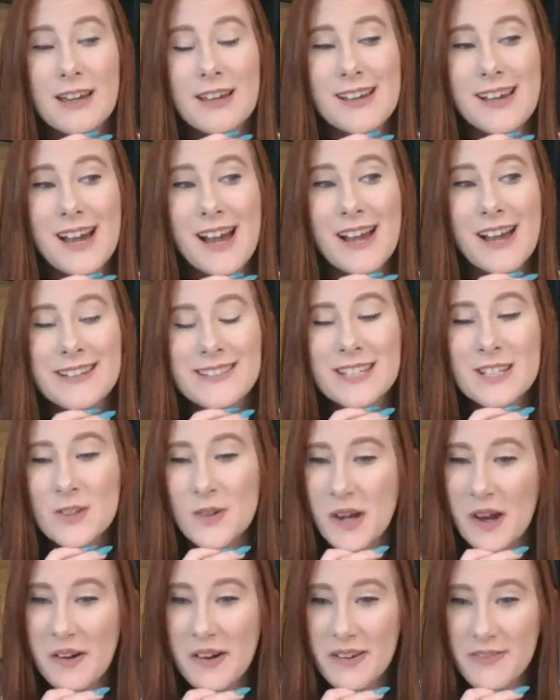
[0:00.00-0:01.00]
I didn't know
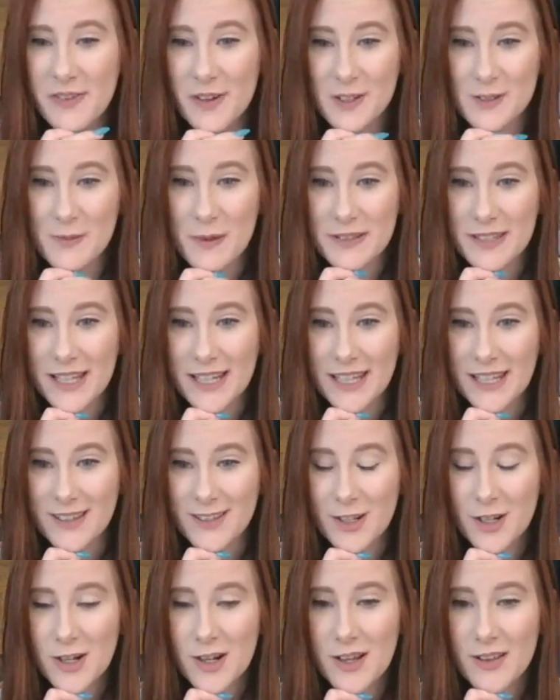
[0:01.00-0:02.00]
how I felt about that
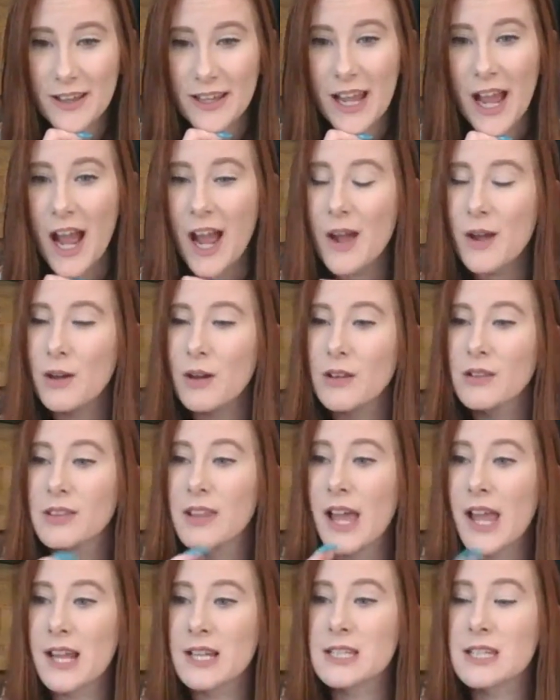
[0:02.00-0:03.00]
either. Like I
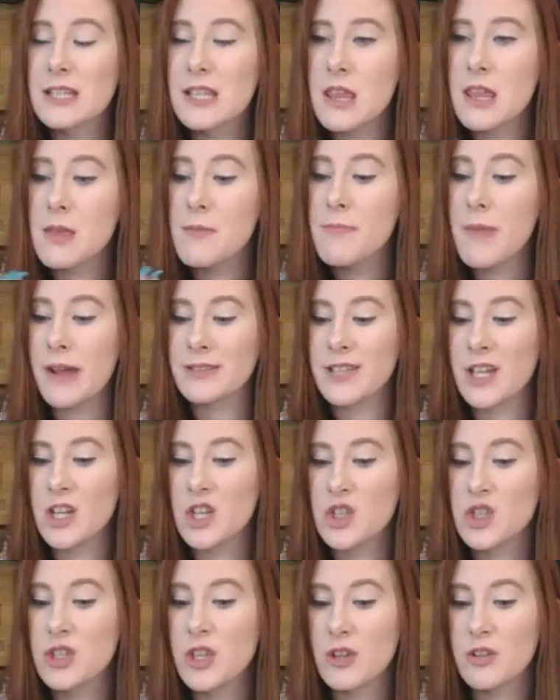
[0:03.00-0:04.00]
liked that the
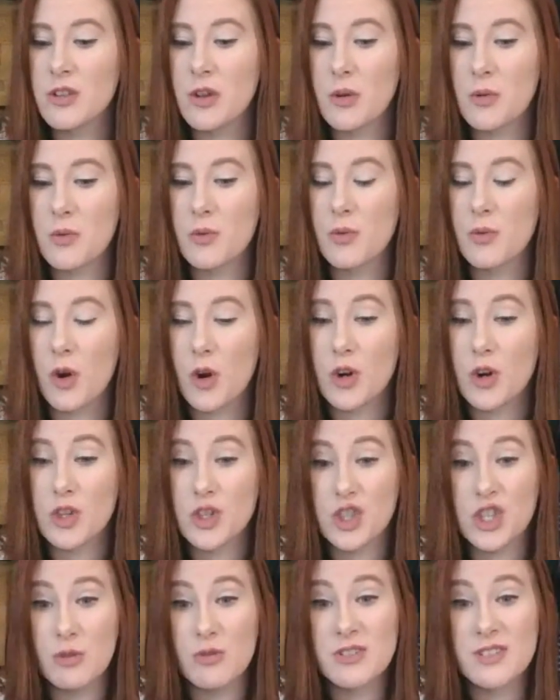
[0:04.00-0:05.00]
message that
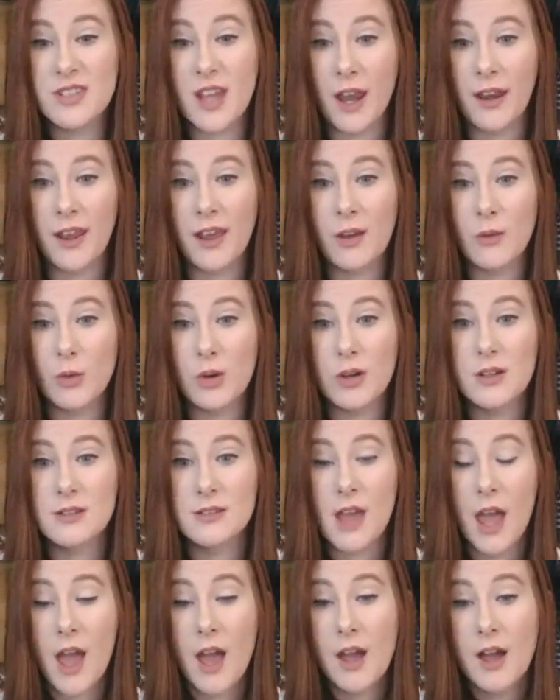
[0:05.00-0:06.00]
she was sending was,
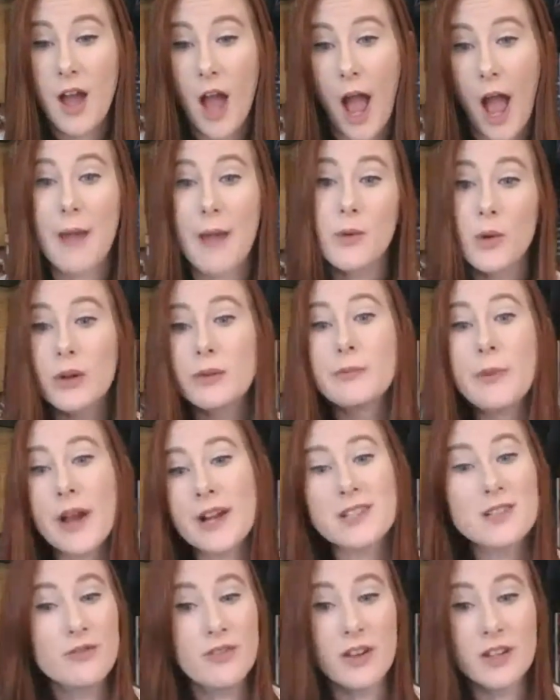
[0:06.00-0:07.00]
I'm going back
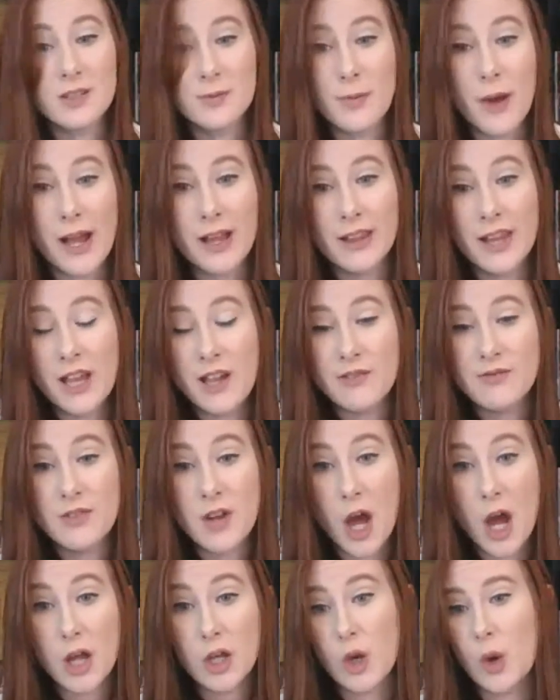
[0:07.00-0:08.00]
to fix my life,
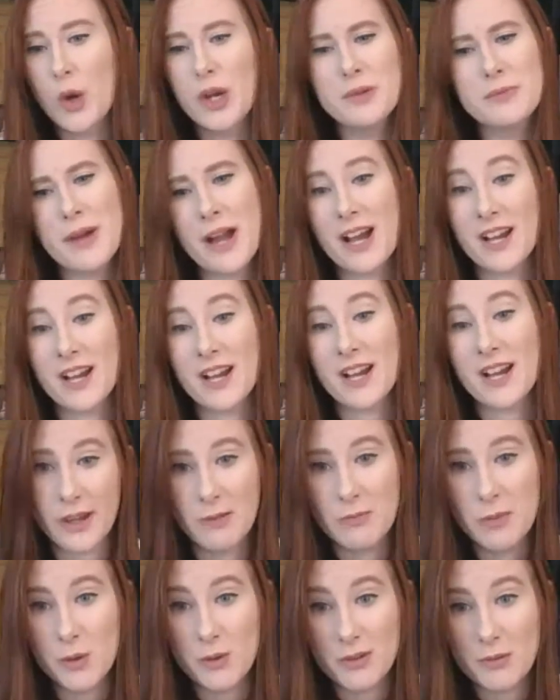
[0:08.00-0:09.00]
not going back so I
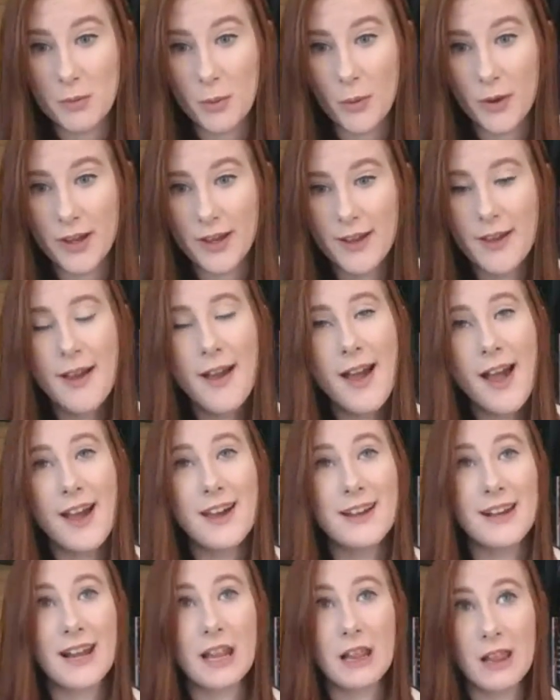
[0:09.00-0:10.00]
can be with a boy.
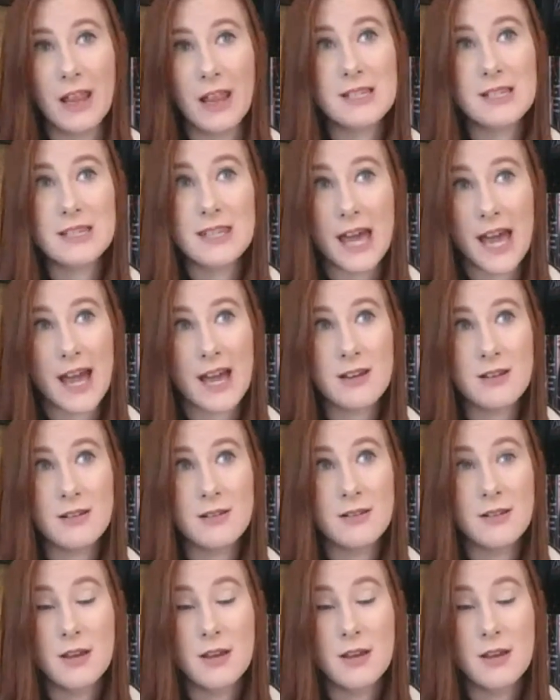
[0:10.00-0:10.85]
And I liked that.